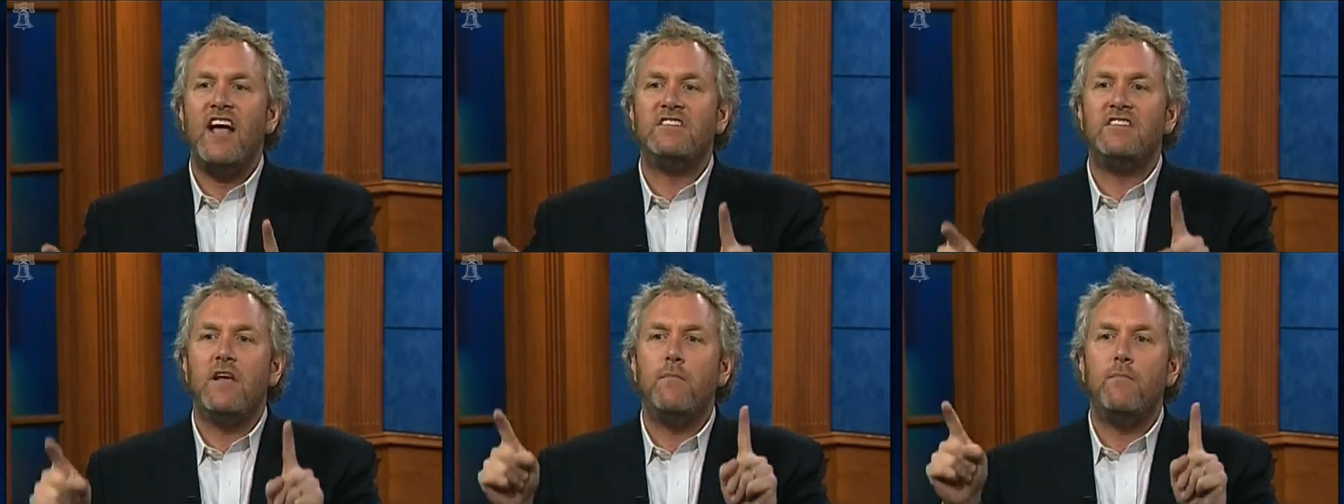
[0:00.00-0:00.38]

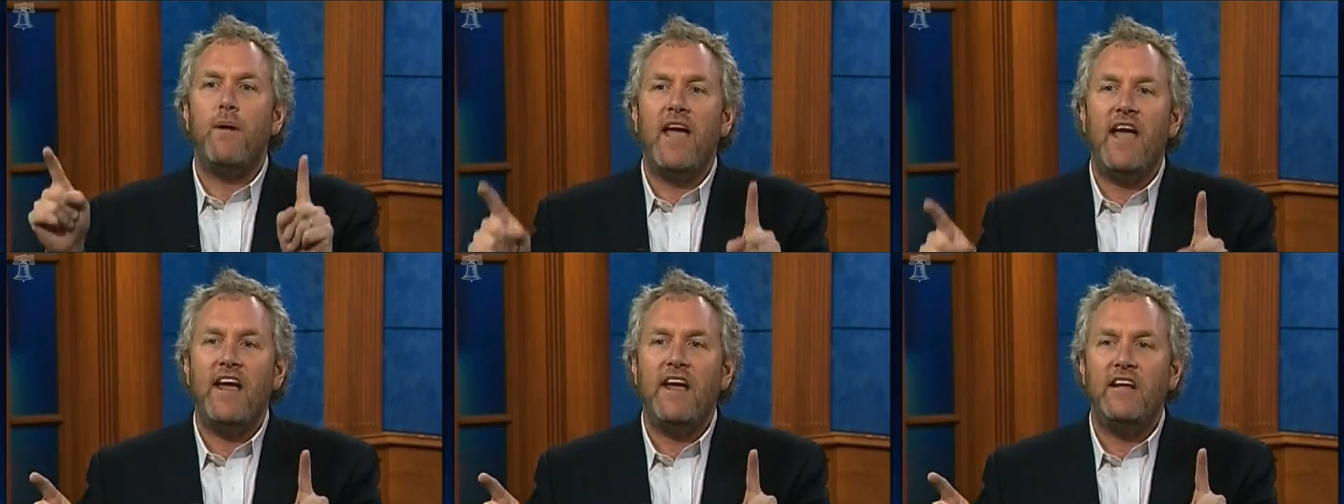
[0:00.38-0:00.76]
as a
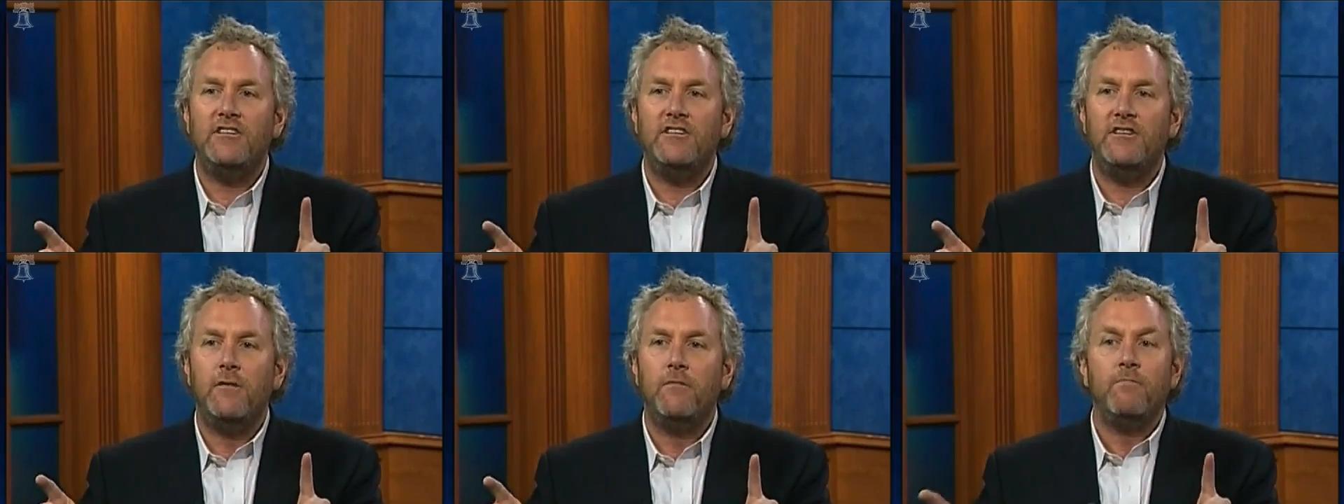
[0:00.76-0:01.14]

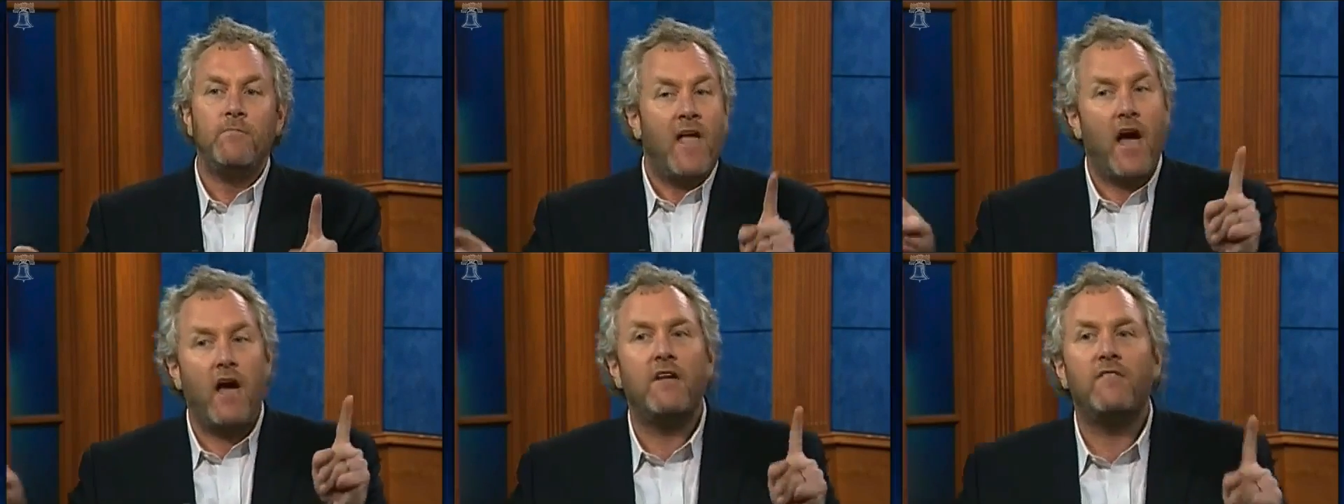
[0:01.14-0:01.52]
page
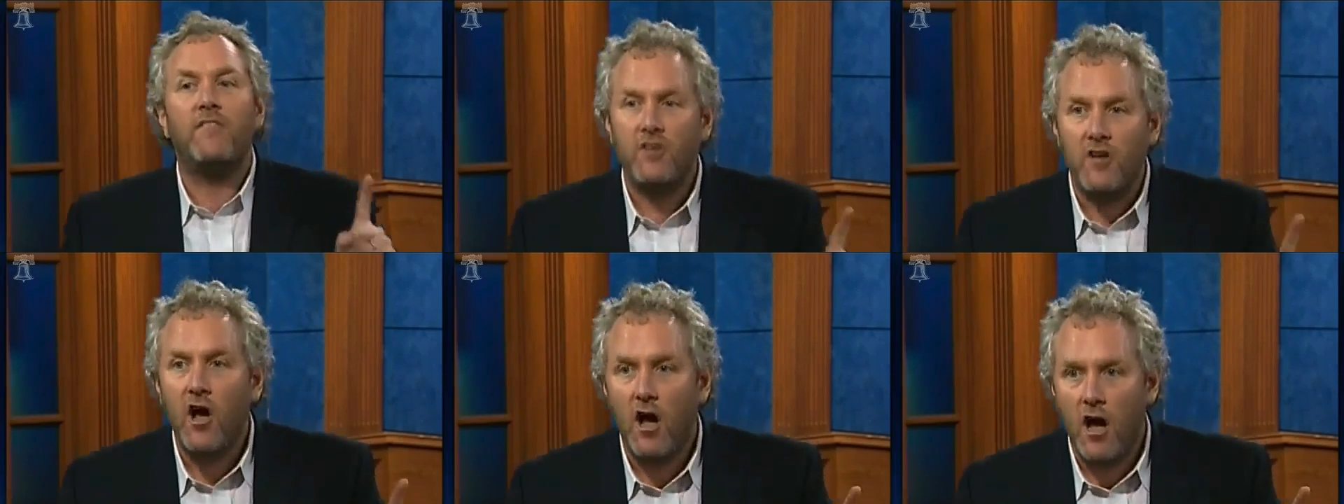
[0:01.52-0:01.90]
out
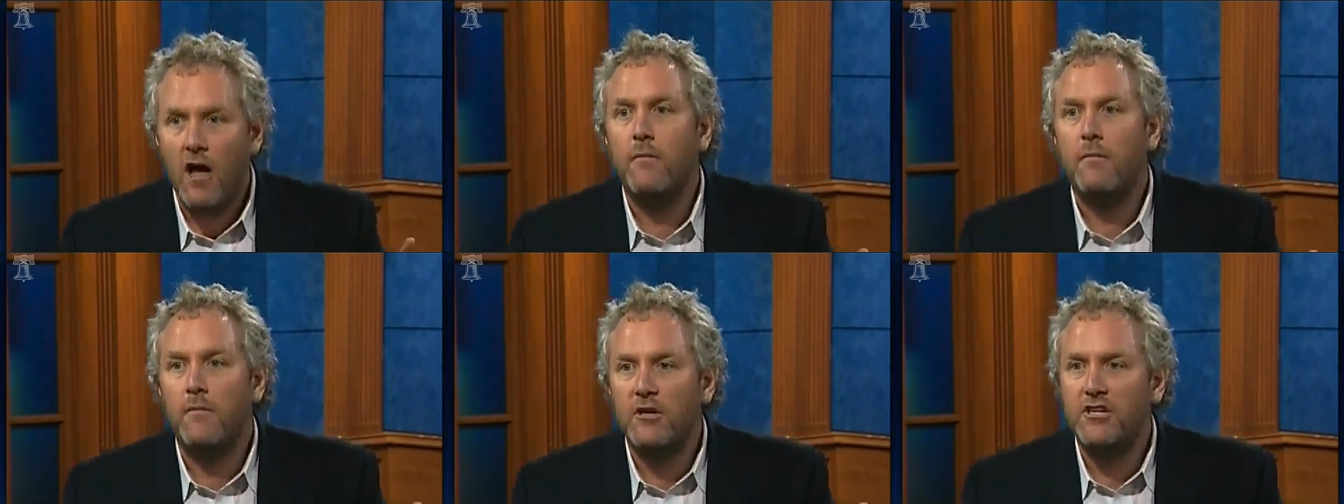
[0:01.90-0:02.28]
of a
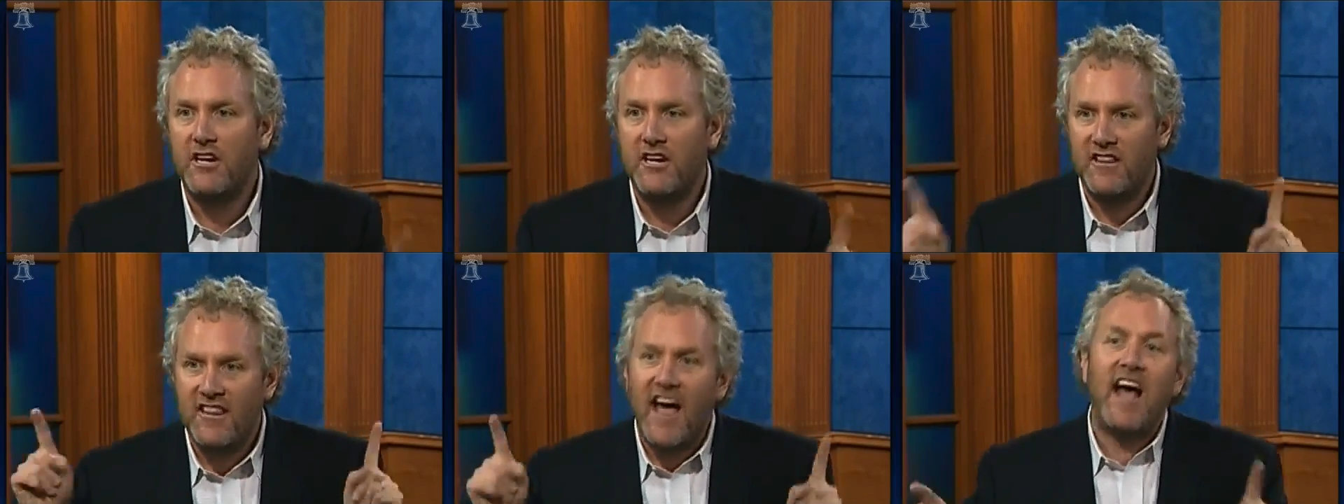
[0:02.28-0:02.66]
time
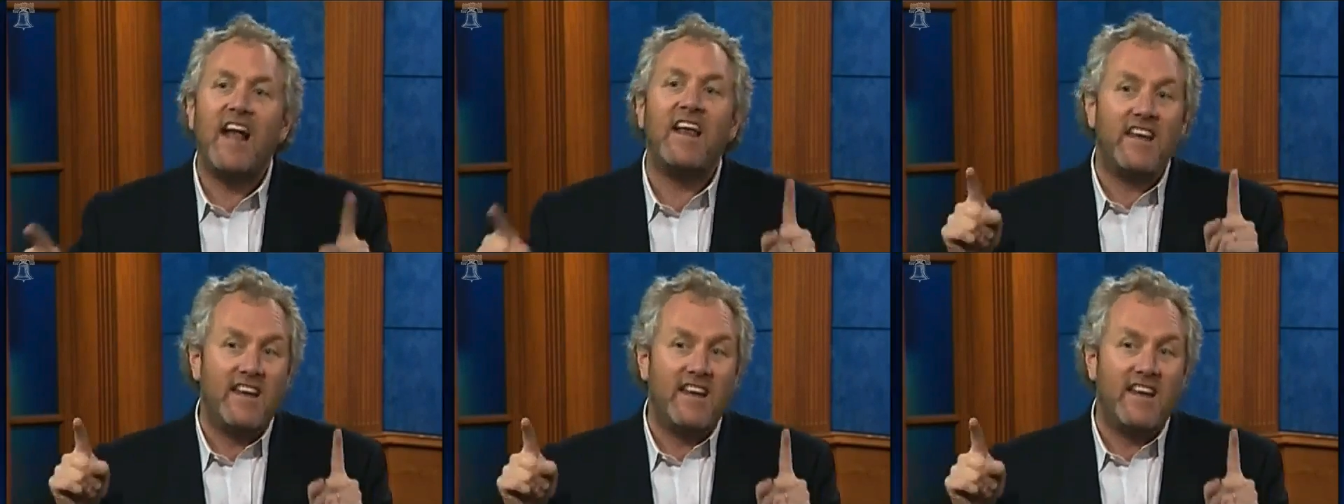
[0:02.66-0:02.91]
machine.